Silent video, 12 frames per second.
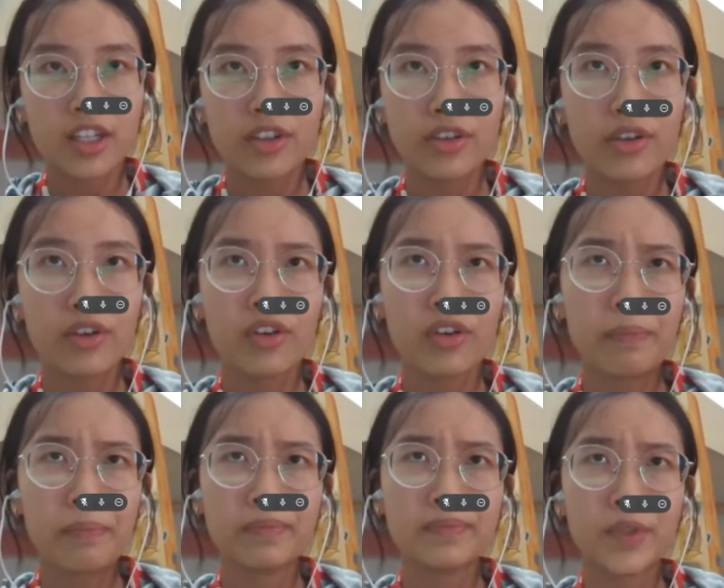you
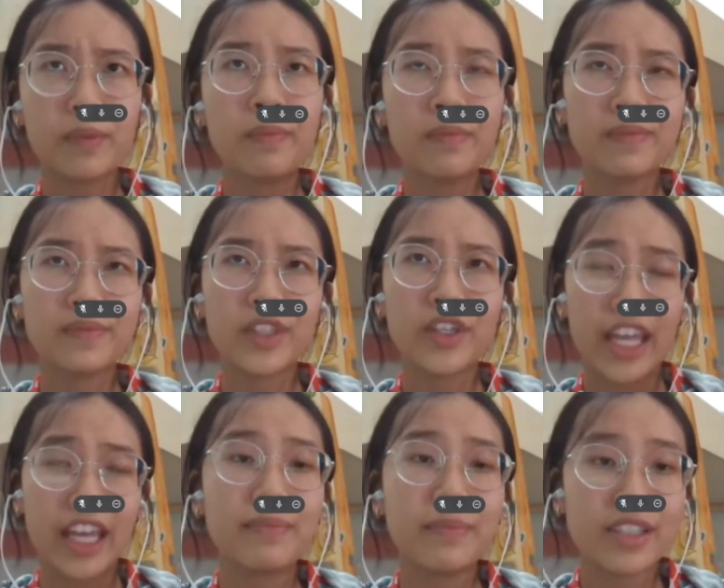you
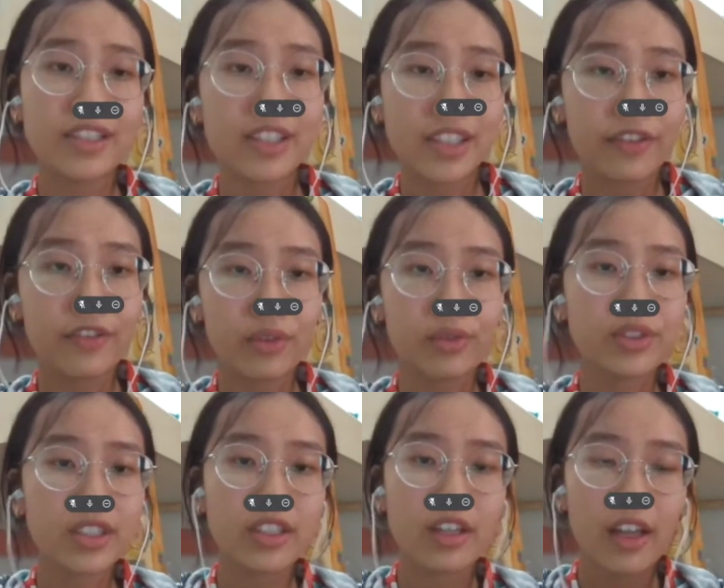can be successful.
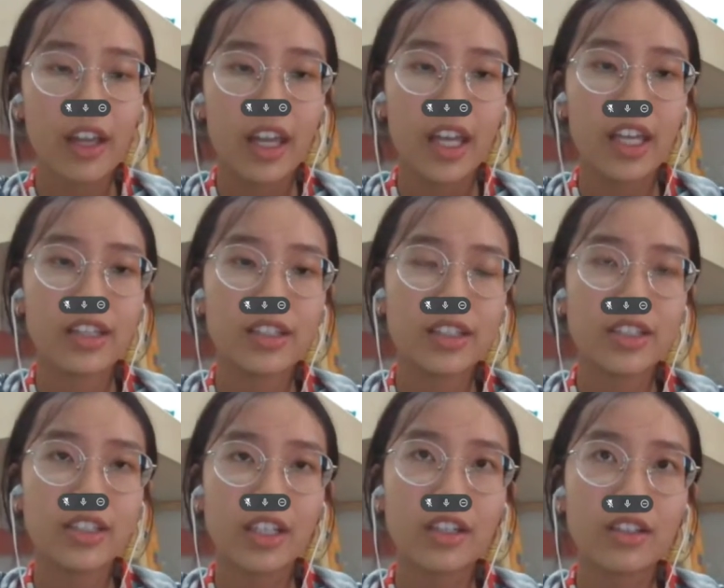And the
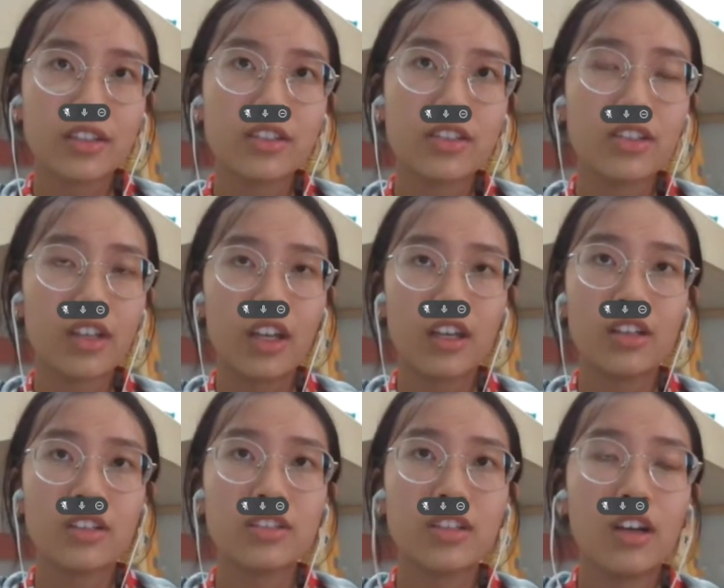second
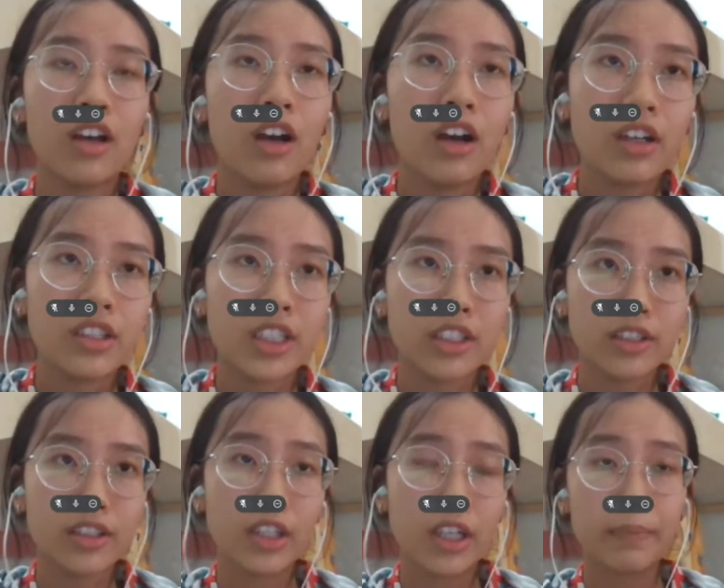is
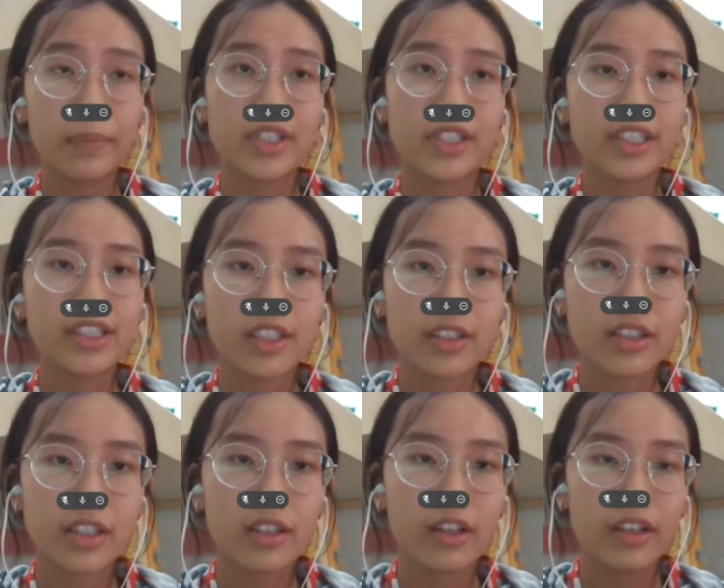the
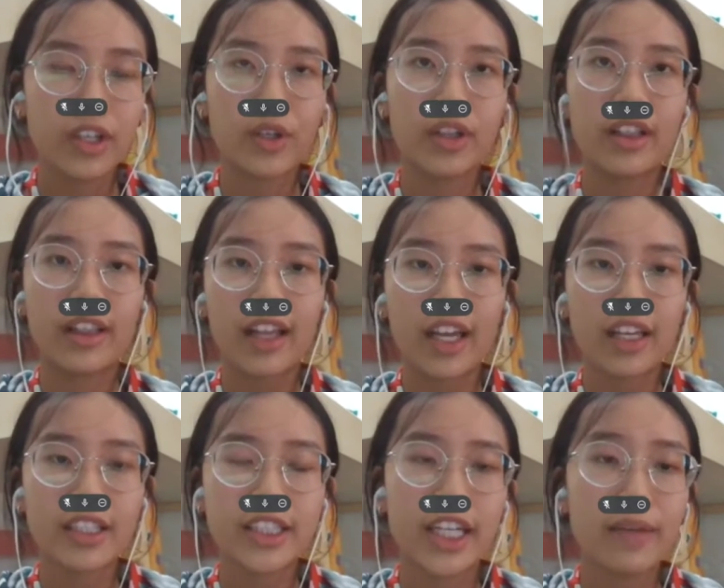persistent. Like
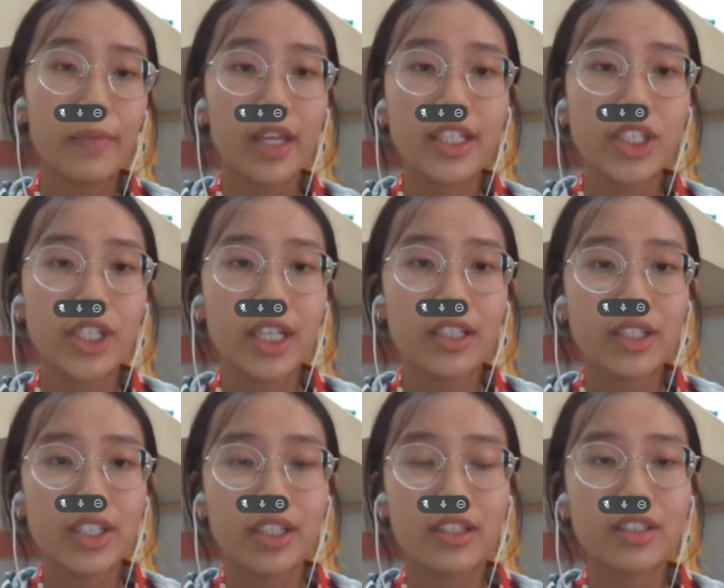there are many
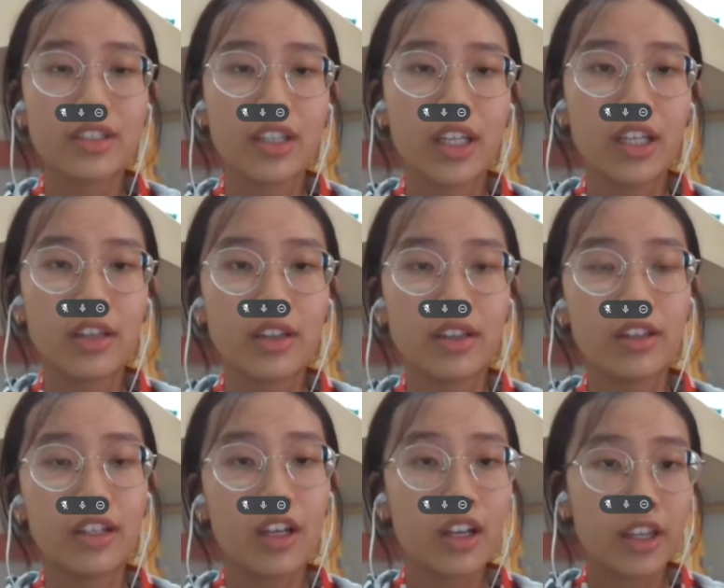challenges
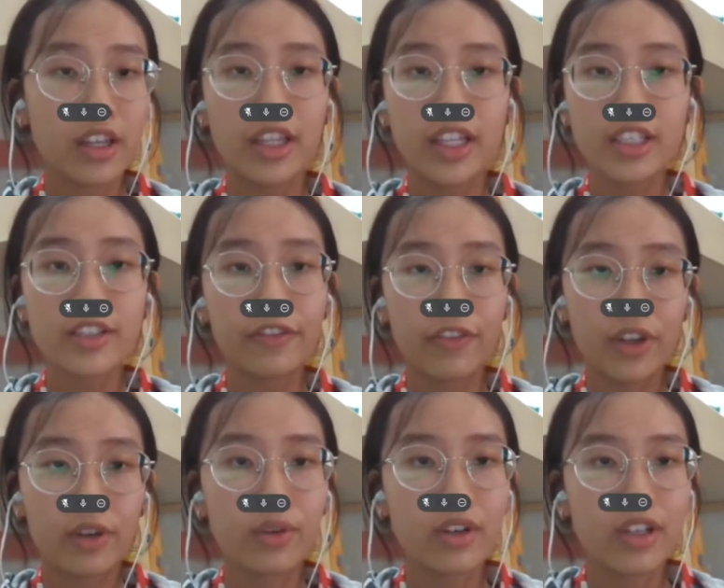in this
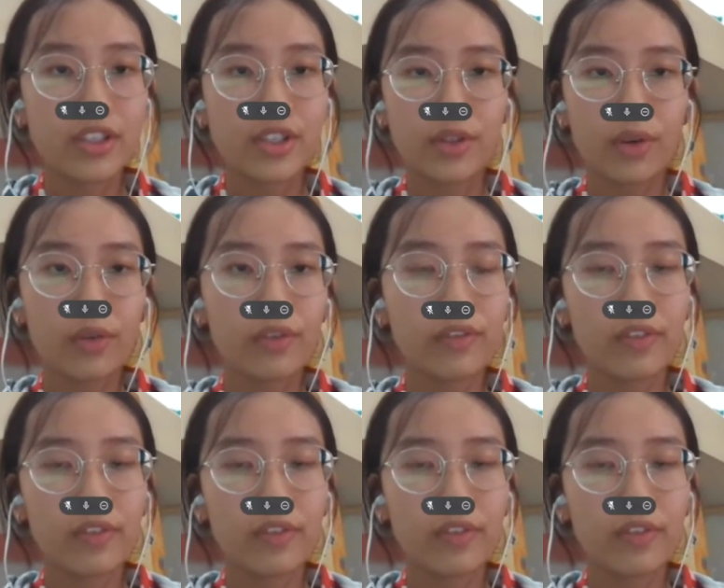field, so